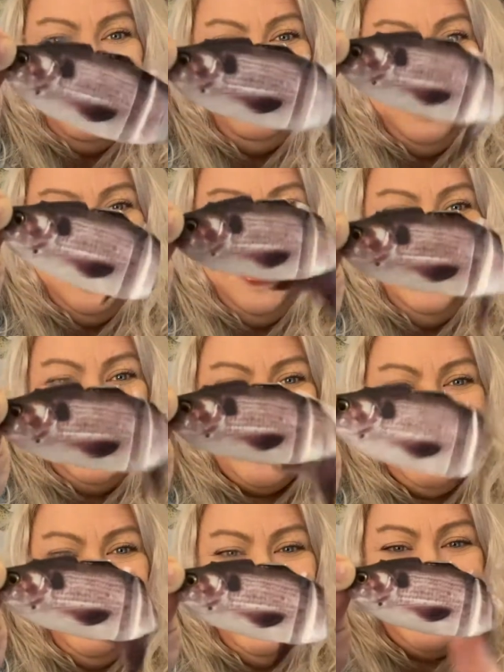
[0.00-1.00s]
really looks
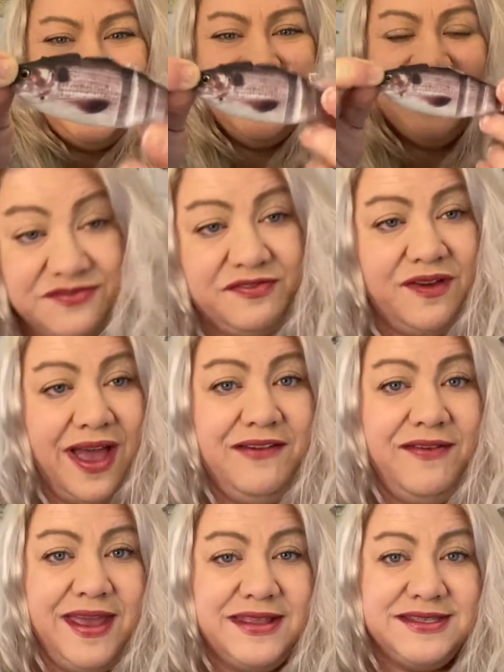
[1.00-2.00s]
realistic.
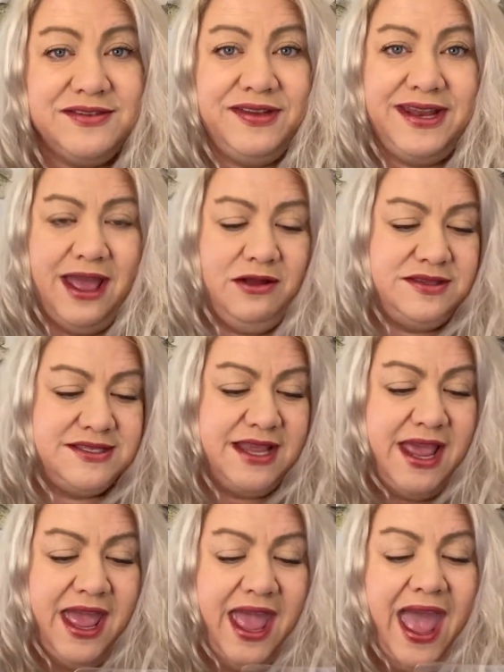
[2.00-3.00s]
5/8 of an ounce
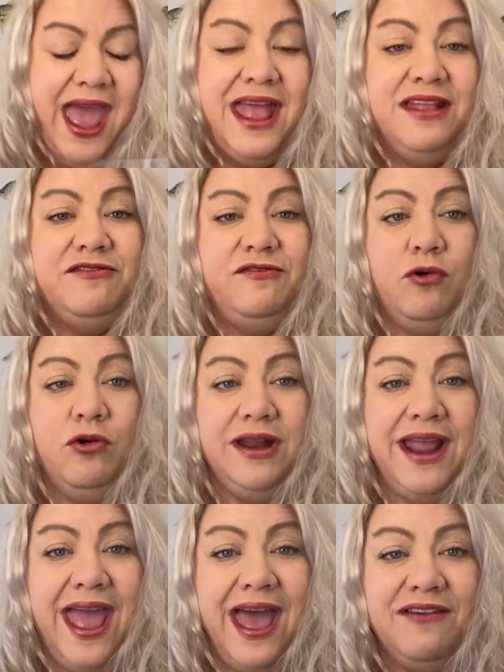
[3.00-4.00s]
and
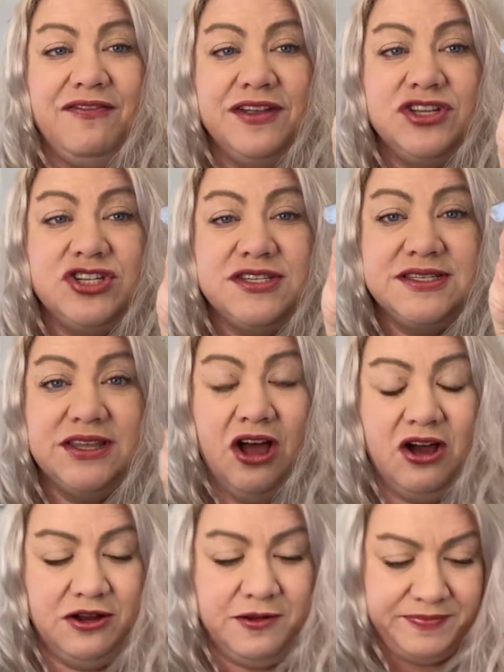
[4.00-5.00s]
4.5 inches
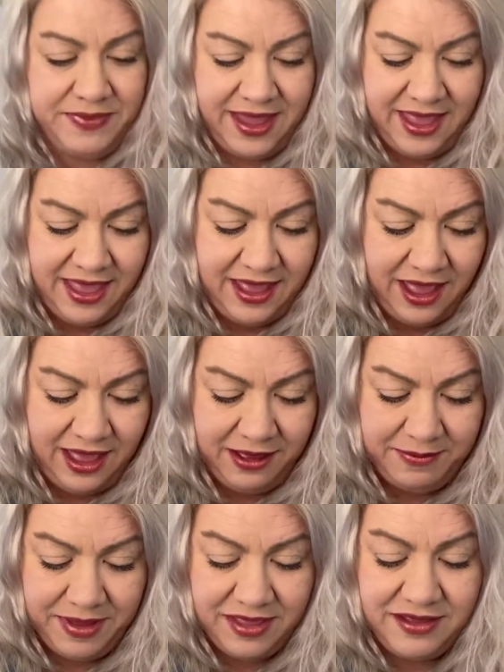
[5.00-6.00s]
long.
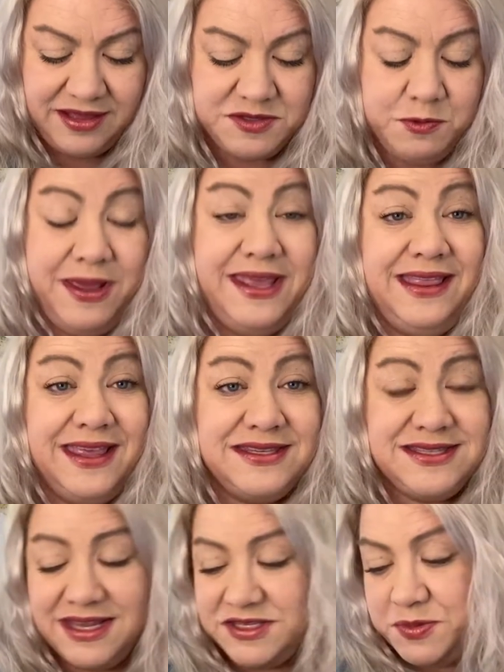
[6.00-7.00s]
It's weedless,
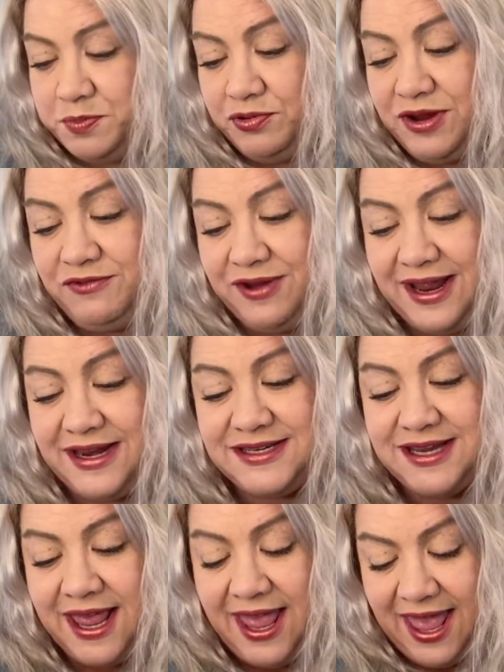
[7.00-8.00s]
it's pre-rigged,
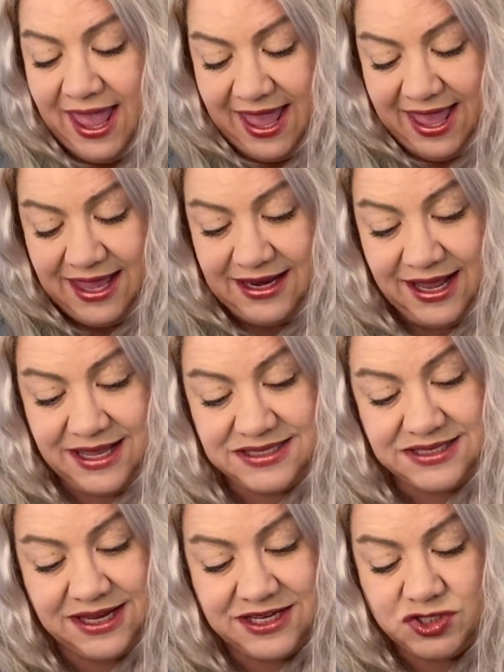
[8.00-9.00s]
and
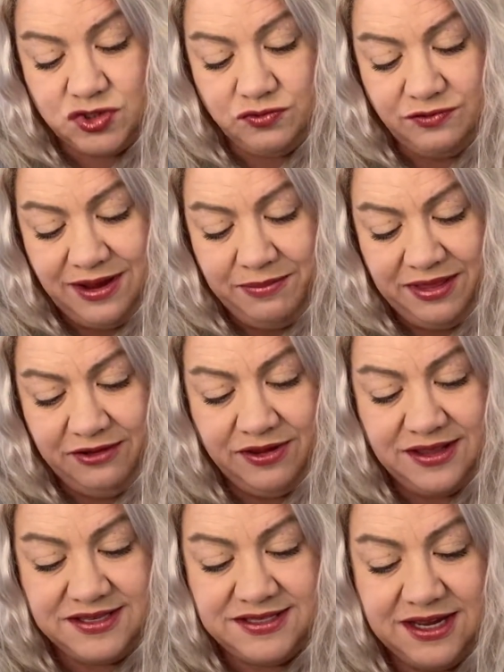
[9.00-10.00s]
it's extremely
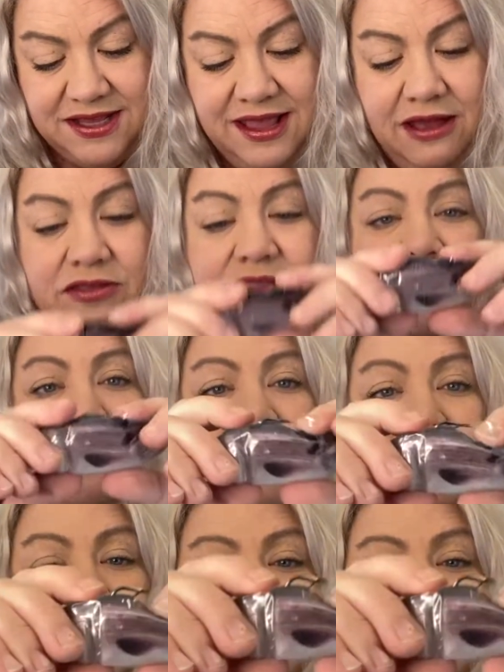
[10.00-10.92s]
realistic. Now, the hook